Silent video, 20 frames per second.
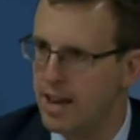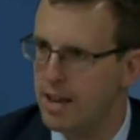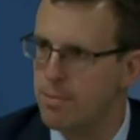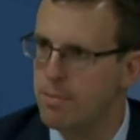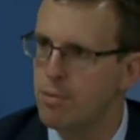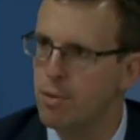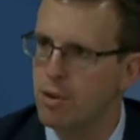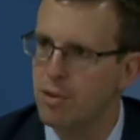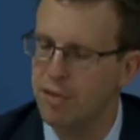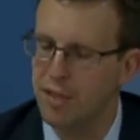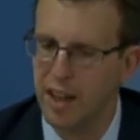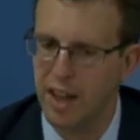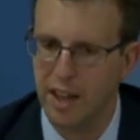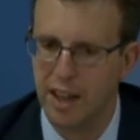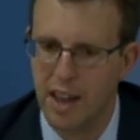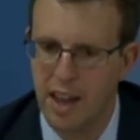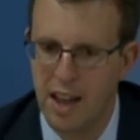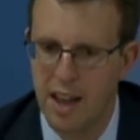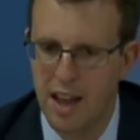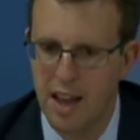improving
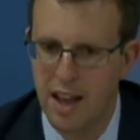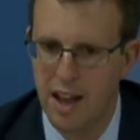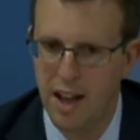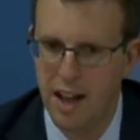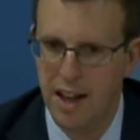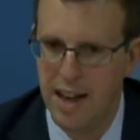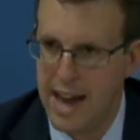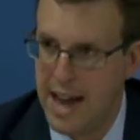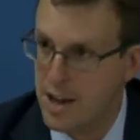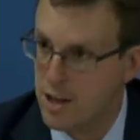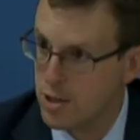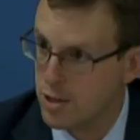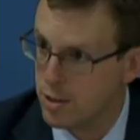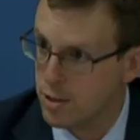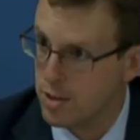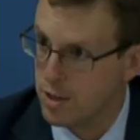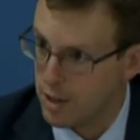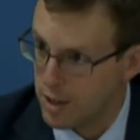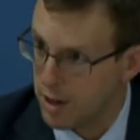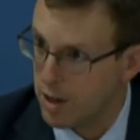uh, national
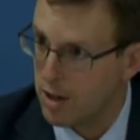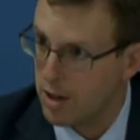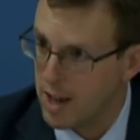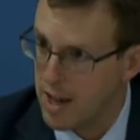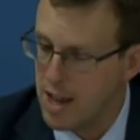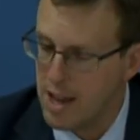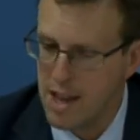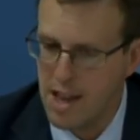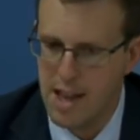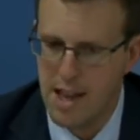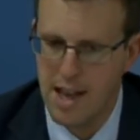security.